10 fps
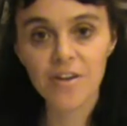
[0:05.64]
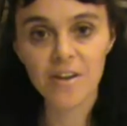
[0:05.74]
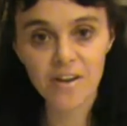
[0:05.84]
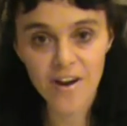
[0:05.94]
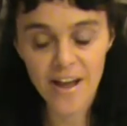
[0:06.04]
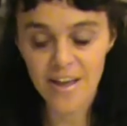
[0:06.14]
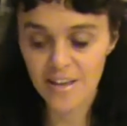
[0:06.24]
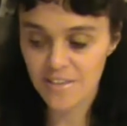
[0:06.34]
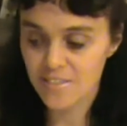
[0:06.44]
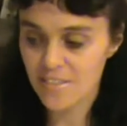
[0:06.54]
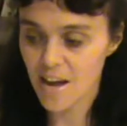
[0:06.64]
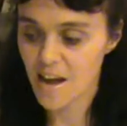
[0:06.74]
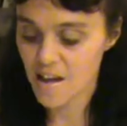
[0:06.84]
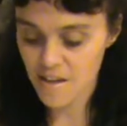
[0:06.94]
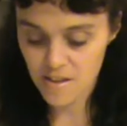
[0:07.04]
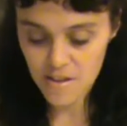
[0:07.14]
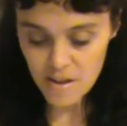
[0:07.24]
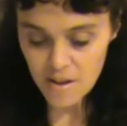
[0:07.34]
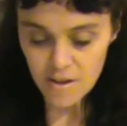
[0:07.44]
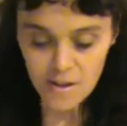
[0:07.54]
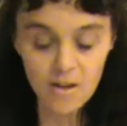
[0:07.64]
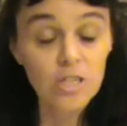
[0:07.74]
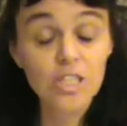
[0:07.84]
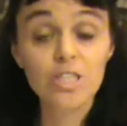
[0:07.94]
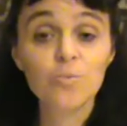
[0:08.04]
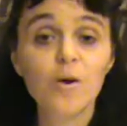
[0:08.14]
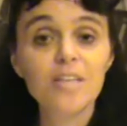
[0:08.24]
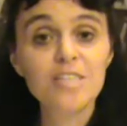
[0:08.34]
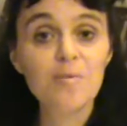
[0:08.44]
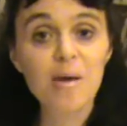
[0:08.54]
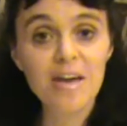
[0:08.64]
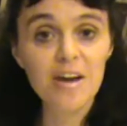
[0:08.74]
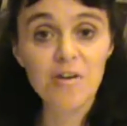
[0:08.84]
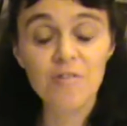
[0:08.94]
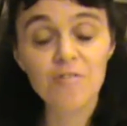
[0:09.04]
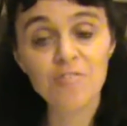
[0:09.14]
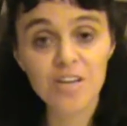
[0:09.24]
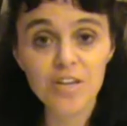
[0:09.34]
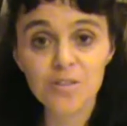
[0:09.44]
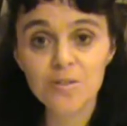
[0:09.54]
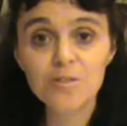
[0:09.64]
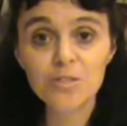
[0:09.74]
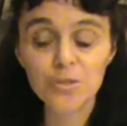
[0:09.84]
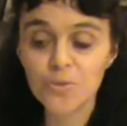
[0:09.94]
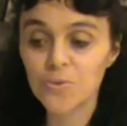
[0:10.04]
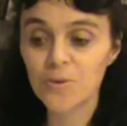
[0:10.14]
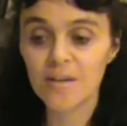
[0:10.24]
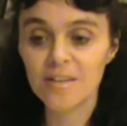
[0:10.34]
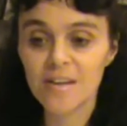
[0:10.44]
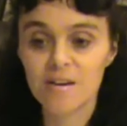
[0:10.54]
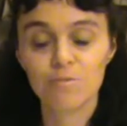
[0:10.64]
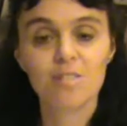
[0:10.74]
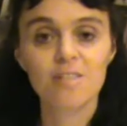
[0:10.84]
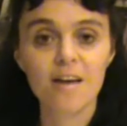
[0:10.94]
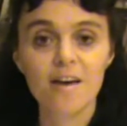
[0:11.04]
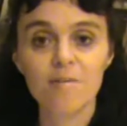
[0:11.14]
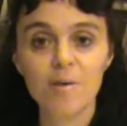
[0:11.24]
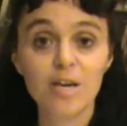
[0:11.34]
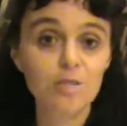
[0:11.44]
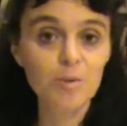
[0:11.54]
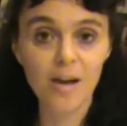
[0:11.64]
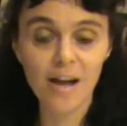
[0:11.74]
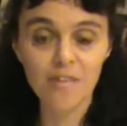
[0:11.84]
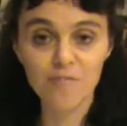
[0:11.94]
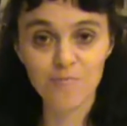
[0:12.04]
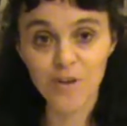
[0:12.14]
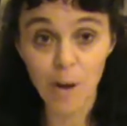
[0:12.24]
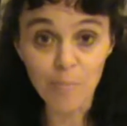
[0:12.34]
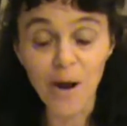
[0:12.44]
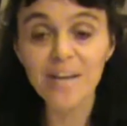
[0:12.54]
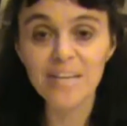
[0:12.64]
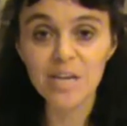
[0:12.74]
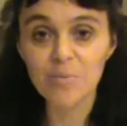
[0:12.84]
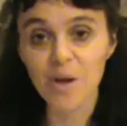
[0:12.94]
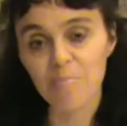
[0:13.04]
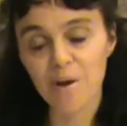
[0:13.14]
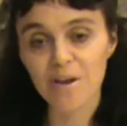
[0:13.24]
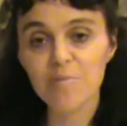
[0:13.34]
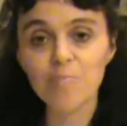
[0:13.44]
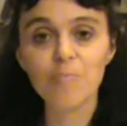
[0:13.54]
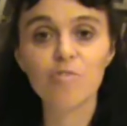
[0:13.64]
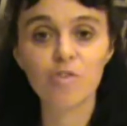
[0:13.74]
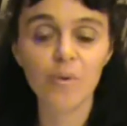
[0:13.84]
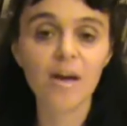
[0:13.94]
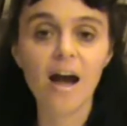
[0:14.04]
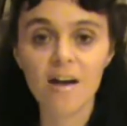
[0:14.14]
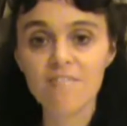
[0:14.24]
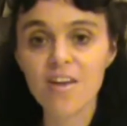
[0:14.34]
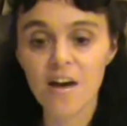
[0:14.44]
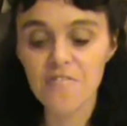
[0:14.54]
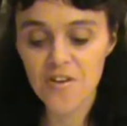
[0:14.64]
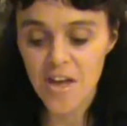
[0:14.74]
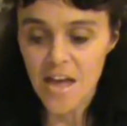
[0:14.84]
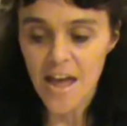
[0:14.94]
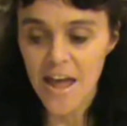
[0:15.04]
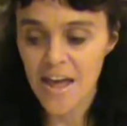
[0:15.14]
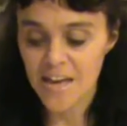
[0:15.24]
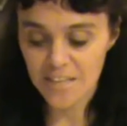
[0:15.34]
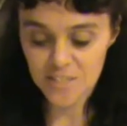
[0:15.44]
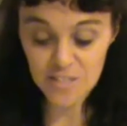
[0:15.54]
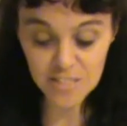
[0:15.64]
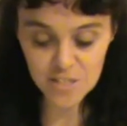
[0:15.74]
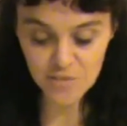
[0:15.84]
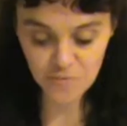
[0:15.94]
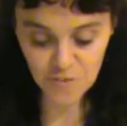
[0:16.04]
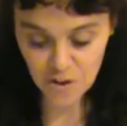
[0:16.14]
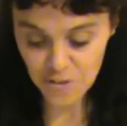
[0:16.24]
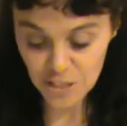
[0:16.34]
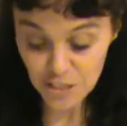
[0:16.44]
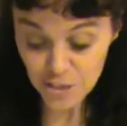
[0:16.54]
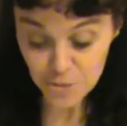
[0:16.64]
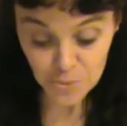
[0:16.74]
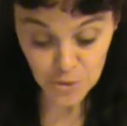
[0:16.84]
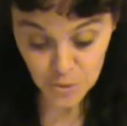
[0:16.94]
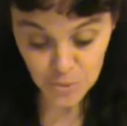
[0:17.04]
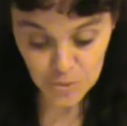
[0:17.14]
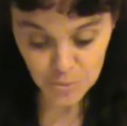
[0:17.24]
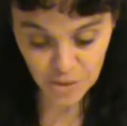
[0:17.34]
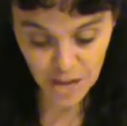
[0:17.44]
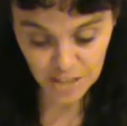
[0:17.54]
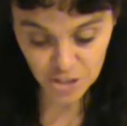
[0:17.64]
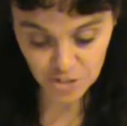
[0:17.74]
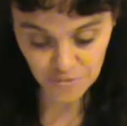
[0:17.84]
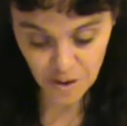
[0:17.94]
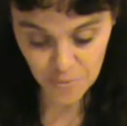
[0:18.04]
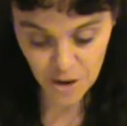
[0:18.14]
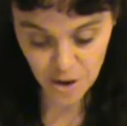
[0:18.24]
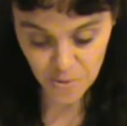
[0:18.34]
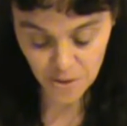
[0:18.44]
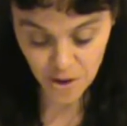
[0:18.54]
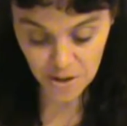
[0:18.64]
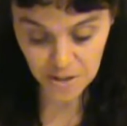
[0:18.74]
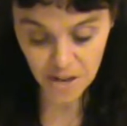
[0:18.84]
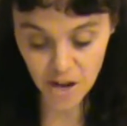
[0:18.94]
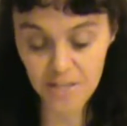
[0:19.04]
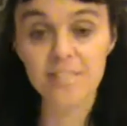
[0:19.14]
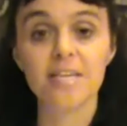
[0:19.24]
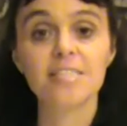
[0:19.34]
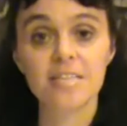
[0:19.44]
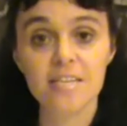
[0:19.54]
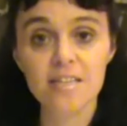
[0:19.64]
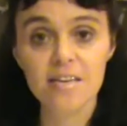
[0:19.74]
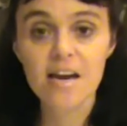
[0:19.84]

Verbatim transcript: here, and I just wanted to make a, a, video to announce that my husband and I got pregnant, and we got pregnant doing IVF, and this is fairly new news. We actually found out on August 18th